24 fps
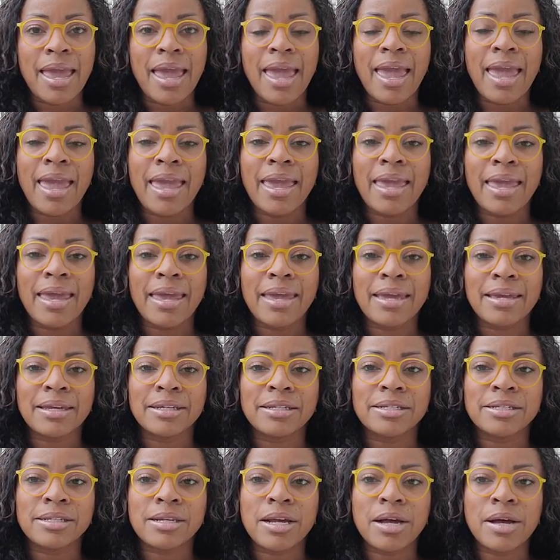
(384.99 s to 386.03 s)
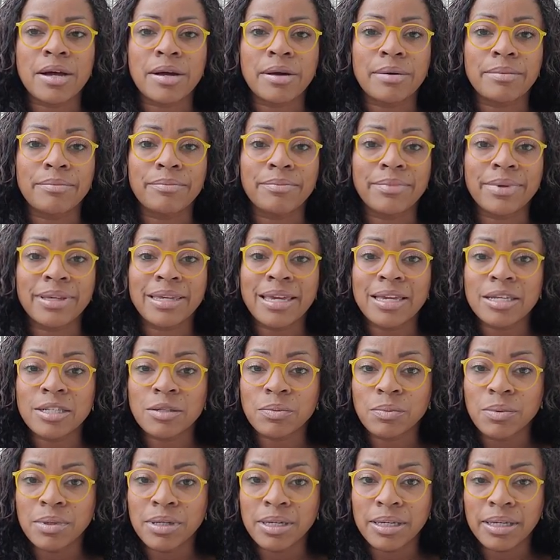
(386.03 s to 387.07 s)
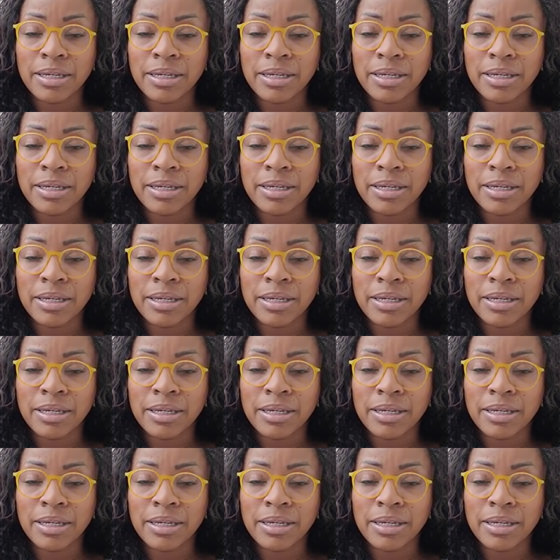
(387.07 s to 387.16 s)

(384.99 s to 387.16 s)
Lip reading: and guess what?